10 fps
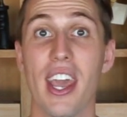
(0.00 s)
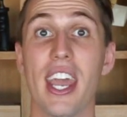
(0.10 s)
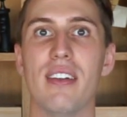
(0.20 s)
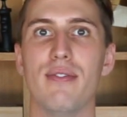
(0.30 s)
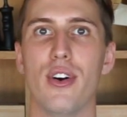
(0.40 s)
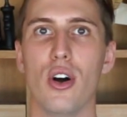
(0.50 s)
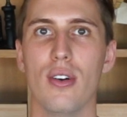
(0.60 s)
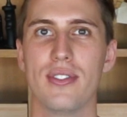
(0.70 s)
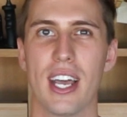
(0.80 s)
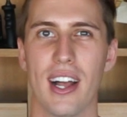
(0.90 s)
It
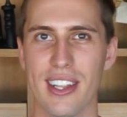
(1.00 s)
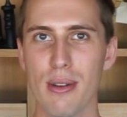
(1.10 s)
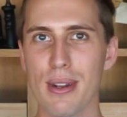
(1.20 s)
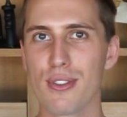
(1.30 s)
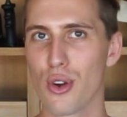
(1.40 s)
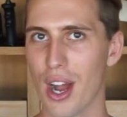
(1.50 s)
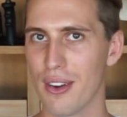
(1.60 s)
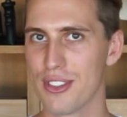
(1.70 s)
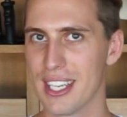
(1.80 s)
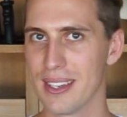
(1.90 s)
involves a little bit of
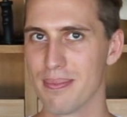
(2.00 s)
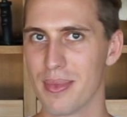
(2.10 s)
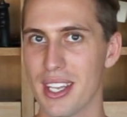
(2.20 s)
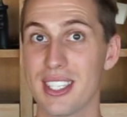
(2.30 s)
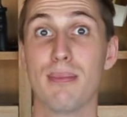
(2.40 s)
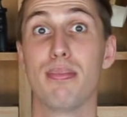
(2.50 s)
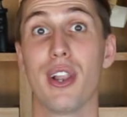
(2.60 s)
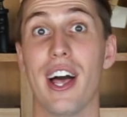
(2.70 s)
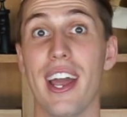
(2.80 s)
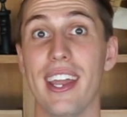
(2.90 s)
crafting, some
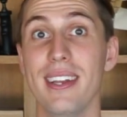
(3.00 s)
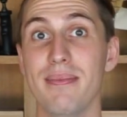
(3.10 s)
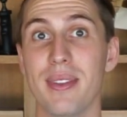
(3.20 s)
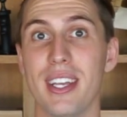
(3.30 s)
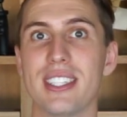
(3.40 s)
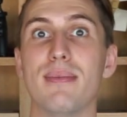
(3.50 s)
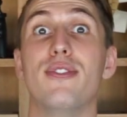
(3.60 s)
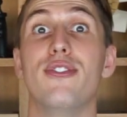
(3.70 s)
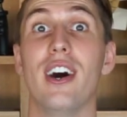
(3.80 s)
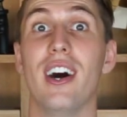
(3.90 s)
play, some
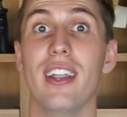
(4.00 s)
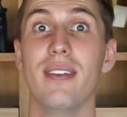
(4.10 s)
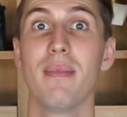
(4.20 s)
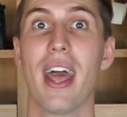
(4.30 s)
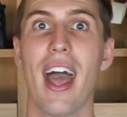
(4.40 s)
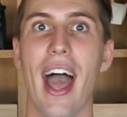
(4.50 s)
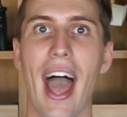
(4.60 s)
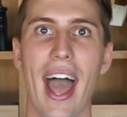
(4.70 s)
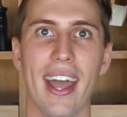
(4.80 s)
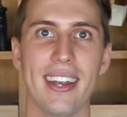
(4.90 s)
fun,
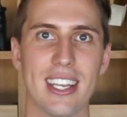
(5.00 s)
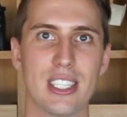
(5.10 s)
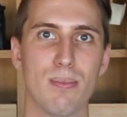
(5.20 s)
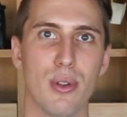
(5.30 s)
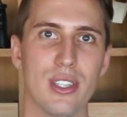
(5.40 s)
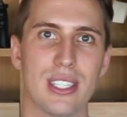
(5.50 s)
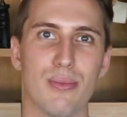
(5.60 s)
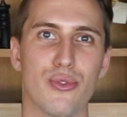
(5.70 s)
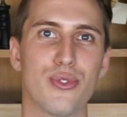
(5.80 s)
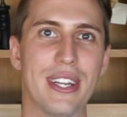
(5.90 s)
and explores
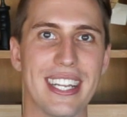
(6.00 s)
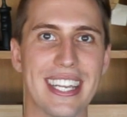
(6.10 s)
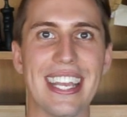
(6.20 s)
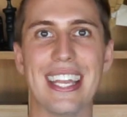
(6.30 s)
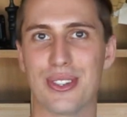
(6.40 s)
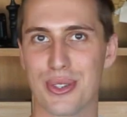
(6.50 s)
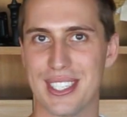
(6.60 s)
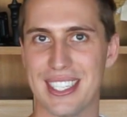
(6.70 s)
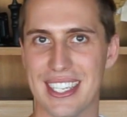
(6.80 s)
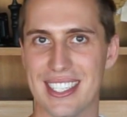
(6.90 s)
some really
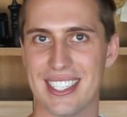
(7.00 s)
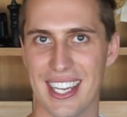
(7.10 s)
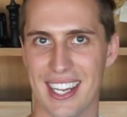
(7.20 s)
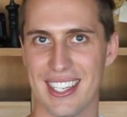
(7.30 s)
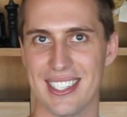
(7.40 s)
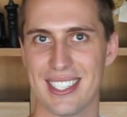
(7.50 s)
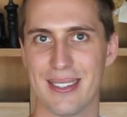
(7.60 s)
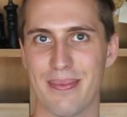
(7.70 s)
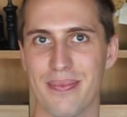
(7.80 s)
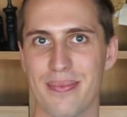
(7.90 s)
interesting science.
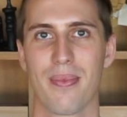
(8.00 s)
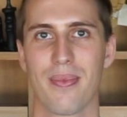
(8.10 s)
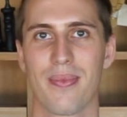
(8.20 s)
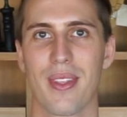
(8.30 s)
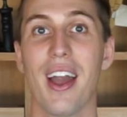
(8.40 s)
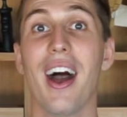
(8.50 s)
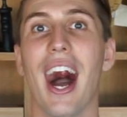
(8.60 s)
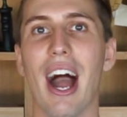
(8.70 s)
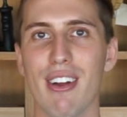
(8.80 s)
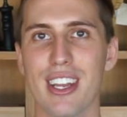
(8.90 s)

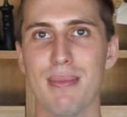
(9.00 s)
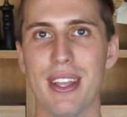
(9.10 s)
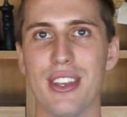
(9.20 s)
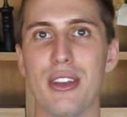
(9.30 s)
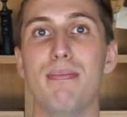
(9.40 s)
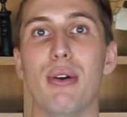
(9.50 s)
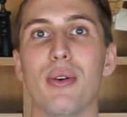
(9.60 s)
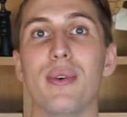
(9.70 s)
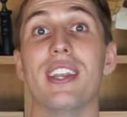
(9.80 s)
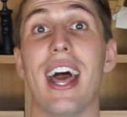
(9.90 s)
I recommend that you build
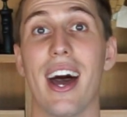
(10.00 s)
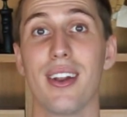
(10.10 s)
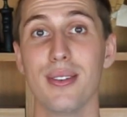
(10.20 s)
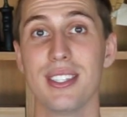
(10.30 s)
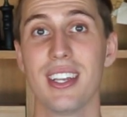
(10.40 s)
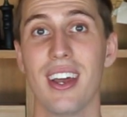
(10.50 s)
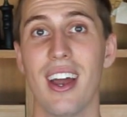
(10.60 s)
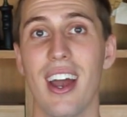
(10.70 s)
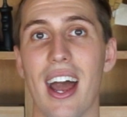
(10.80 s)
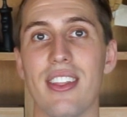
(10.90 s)
it with an adult
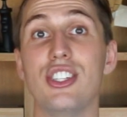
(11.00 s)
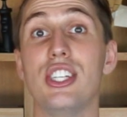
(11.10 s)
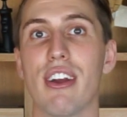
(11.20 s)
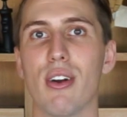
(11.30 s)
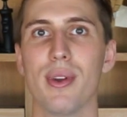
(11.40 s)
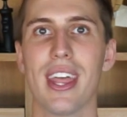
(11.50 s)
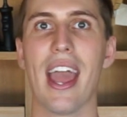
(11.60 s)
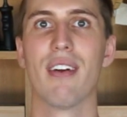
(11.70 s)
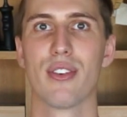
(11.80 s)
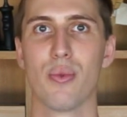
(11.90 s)
and then share it with
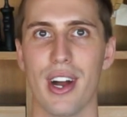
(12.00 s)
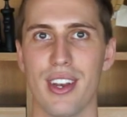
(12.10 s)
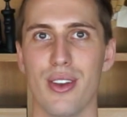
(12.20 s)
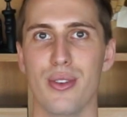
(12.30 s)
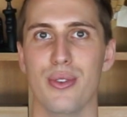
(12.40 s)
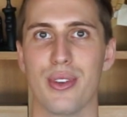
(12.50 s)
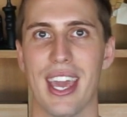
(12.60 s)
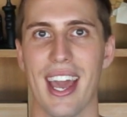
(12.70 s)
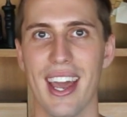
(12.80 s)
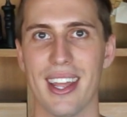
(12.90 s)
everyone who you
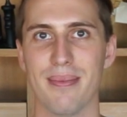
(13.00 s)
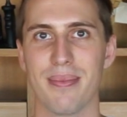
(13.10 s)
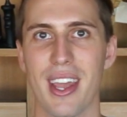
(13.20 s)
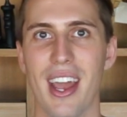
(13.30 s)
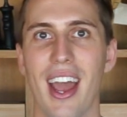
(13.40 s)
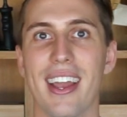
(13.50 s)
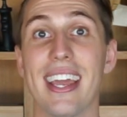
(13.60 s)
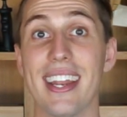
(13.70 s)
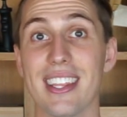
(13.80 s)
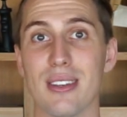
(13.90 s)
can,
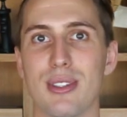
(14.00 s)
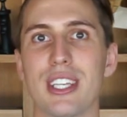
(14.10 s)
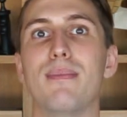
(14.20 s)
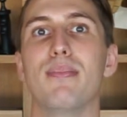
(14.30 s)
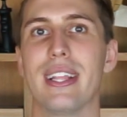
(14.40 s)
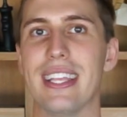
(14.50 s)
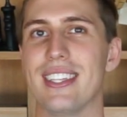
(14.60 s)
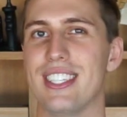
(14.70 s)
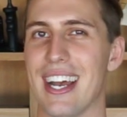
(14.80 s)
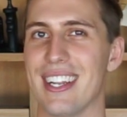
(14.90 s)
getting them to complete
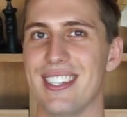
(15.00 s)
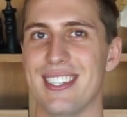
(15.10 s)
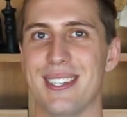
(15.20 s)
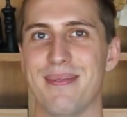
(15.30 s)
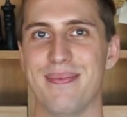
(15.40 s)
the challenge.